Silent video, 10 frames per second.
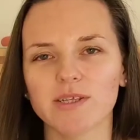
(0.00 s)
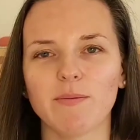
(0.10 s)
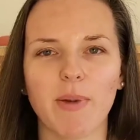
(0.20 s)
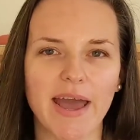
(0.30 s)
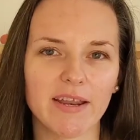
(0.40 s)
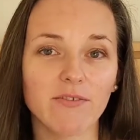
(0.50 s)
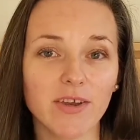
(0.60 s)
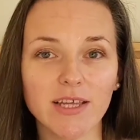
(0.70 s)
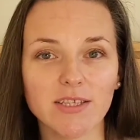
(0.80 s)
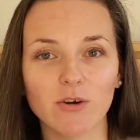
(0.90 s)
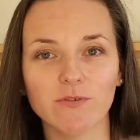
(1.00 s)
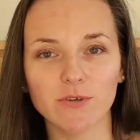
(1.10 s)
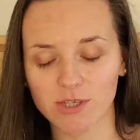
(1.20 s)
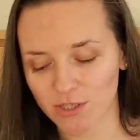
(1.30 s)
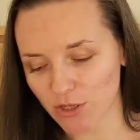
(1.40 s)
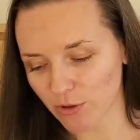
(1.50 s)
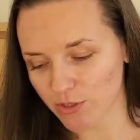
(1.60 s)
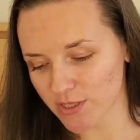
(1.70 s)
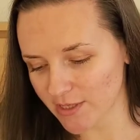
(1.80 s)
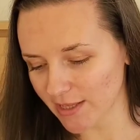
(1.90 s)
the benefit of using
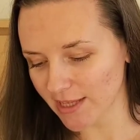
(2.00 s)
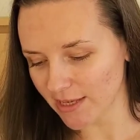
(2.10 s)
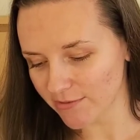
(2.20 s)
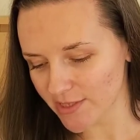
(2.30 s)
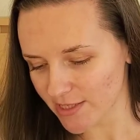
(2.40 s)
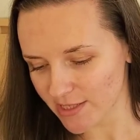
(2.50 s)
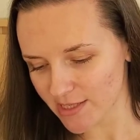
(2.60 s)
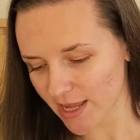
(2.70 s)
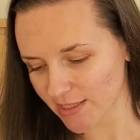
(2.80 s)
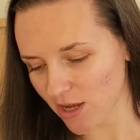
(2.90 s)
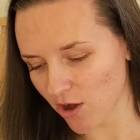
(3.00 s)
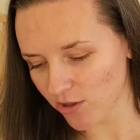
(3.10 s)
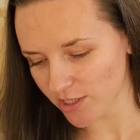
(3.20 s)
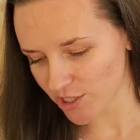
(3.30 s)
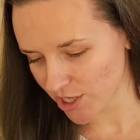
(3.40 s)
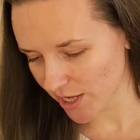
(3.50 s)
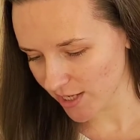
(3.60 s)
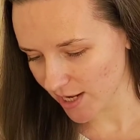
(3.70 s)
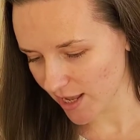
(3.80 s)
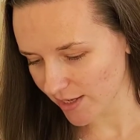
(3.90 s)
those lifts is that
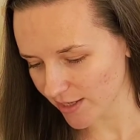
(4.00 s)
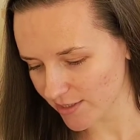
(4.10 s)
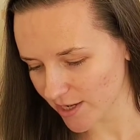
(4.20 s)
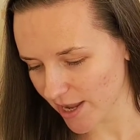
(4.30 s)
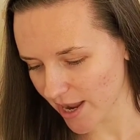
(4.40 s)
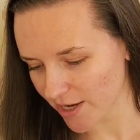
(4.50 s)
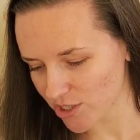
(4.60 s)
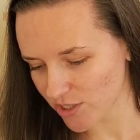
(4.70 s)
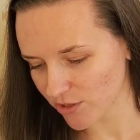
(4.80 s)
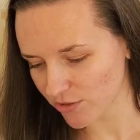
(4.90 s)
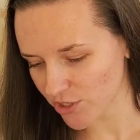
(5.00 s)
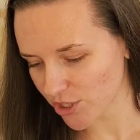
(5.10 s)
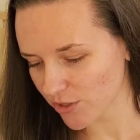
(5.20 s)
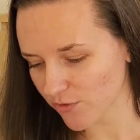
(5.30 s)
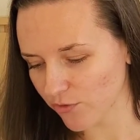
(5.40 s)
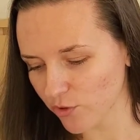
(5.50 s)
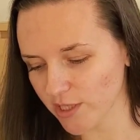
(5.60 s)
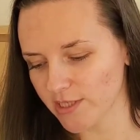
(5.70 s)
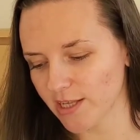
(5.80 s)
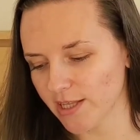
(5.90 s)
collagen and anti-aging solution
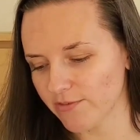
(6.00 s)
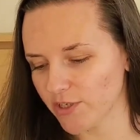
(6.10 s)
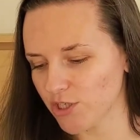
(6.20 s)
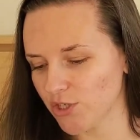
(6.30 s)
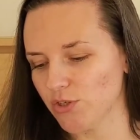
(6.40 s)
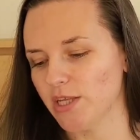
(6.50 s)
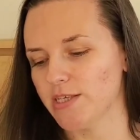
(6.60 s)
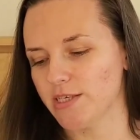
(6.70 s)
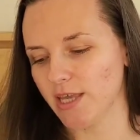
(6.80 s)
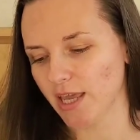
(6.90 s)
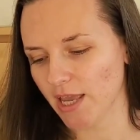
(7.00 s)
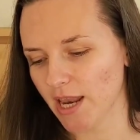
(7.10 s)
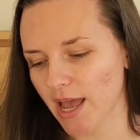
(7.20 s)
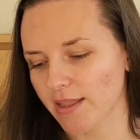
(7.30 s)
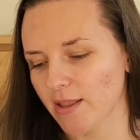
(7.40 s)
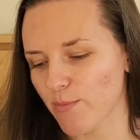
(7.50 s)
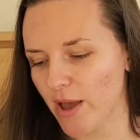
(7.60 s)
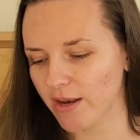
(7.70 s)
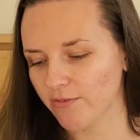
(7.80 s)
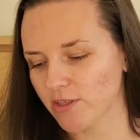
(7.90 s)
fully delivered to the skin, and the
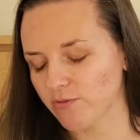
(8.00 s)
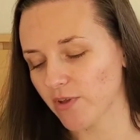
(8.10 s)
benefit of